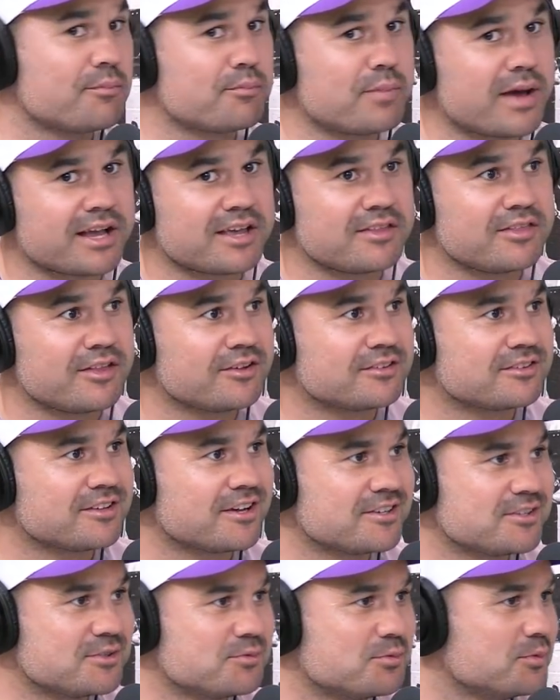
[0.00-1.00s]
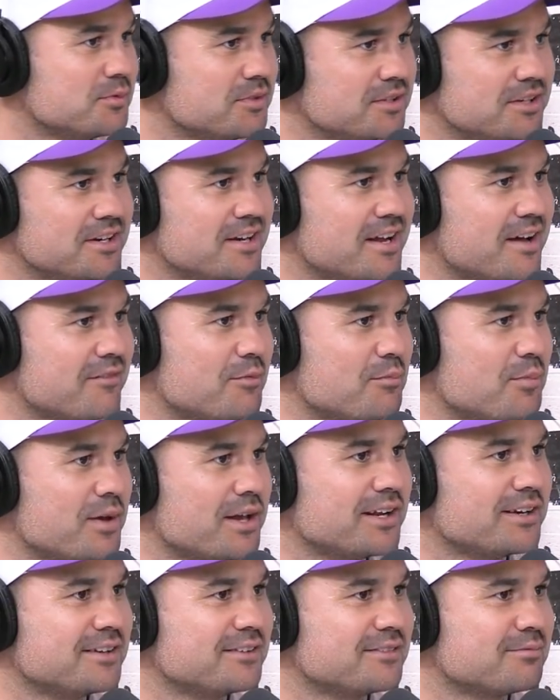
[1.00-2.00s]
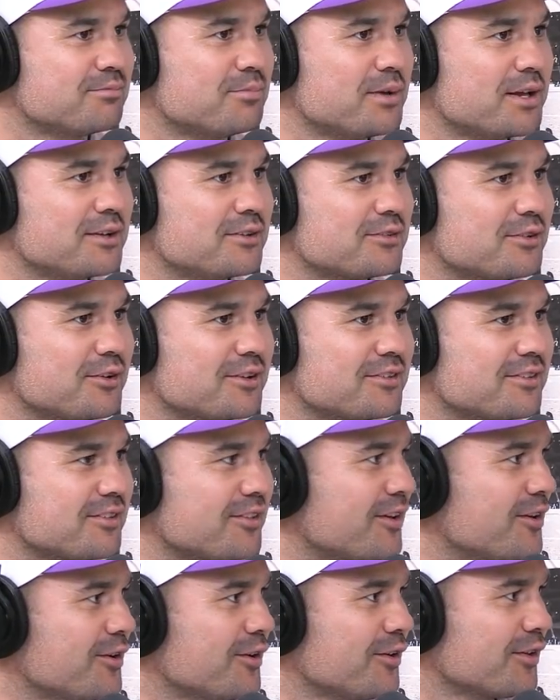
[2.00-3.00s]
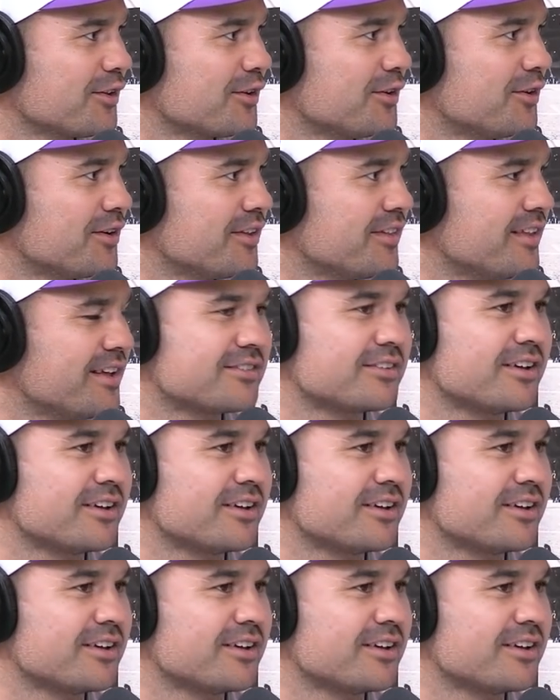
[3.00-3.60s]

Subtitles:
Back in those days, you didn't have the betting sites early on and that.